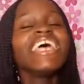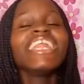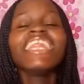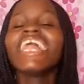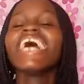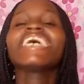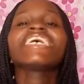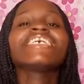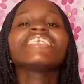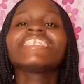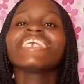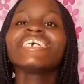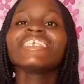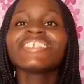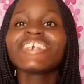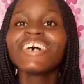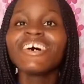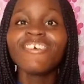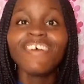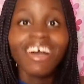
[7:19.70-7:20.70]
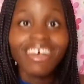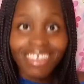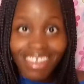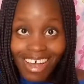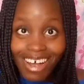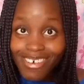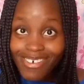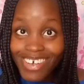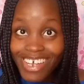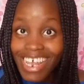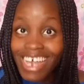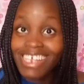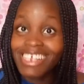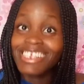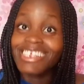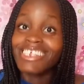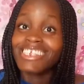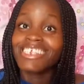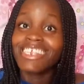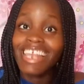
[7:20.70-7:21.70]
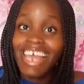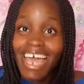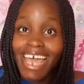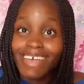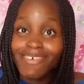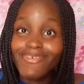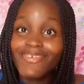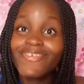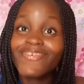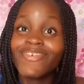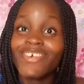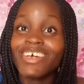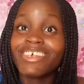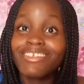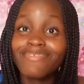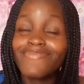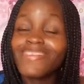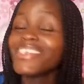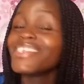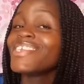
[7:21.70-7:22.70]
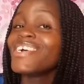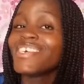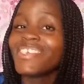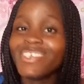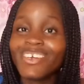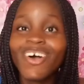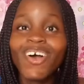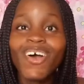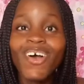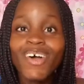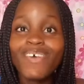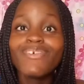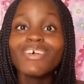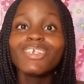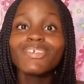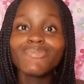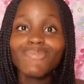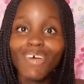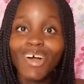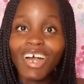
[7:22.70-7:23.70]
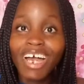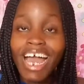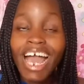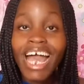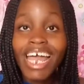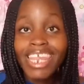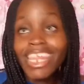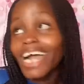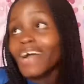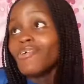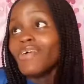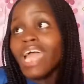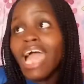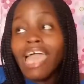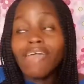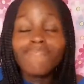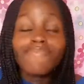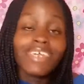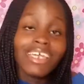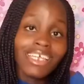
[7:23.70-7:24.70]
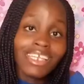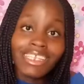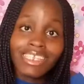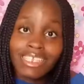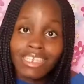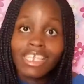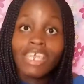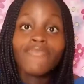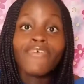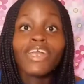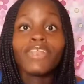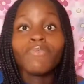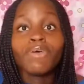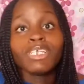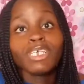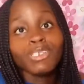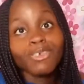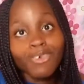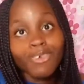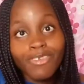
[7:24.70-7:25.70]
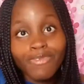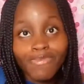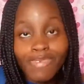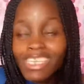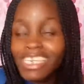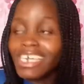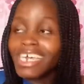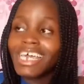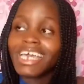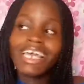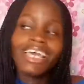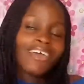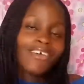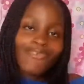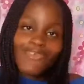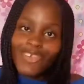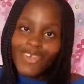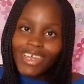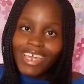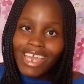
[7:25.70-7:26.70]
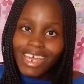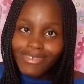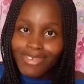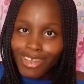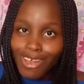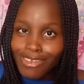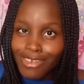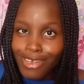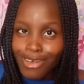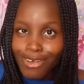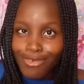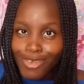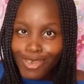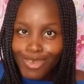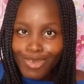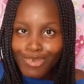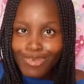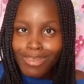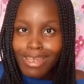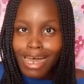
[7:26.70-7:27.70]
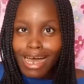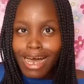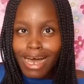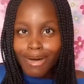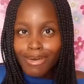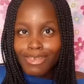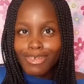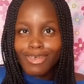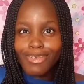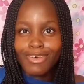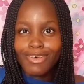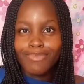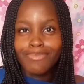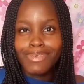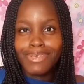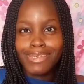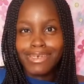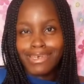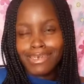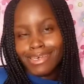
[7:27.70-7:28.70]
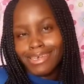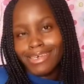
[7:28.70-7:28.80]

Like, it does not work that way. Like, this is life. Trust me, it does not always work that way. I mean, if anybody told me a few years when I was secondary school that I was going to be